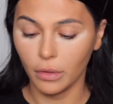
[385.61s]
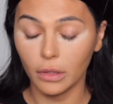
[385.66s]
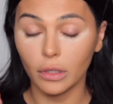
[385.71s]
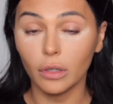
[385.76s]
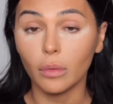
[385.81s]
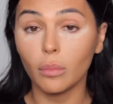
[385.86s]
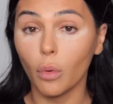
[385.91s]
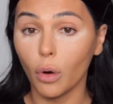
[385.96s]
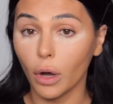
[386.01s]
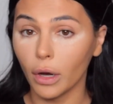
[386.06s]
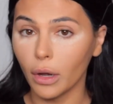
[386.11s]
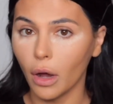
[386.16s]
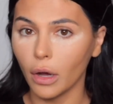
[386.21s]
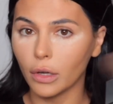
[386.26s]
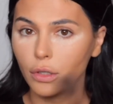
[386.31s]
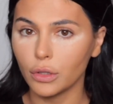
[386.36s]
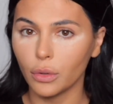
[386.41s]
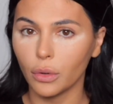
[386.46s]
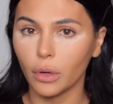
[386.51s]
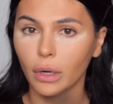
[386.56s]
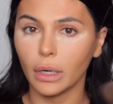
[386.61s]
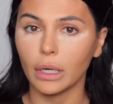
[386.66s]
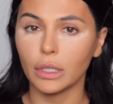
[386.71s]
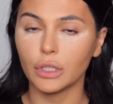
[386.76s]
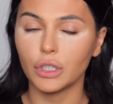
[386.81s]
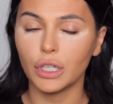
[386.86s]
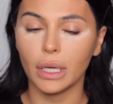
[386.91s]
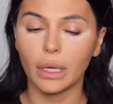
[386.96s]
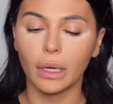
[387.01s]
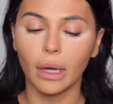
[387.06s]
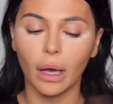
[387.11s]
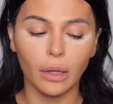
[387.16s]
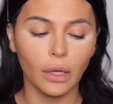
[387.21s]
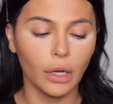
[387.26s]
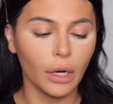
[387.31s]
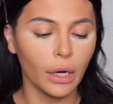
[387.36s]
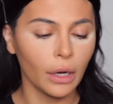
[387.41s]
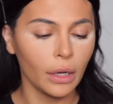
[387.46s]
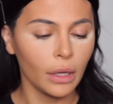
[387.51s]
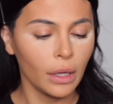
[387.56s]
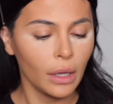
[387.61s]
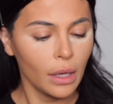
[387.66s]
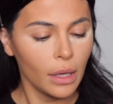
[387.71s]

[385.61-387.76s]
little more contour and a cheek color.